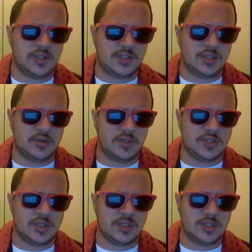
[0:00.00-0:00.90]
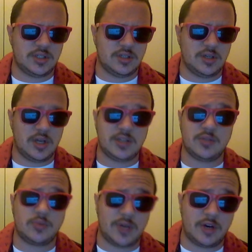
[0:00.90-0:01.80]
consider this as a as a
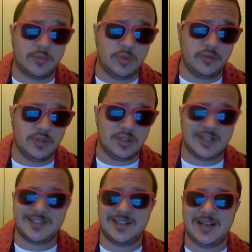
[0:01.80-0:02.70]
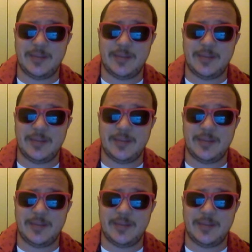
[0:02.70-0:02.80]
rare movie, as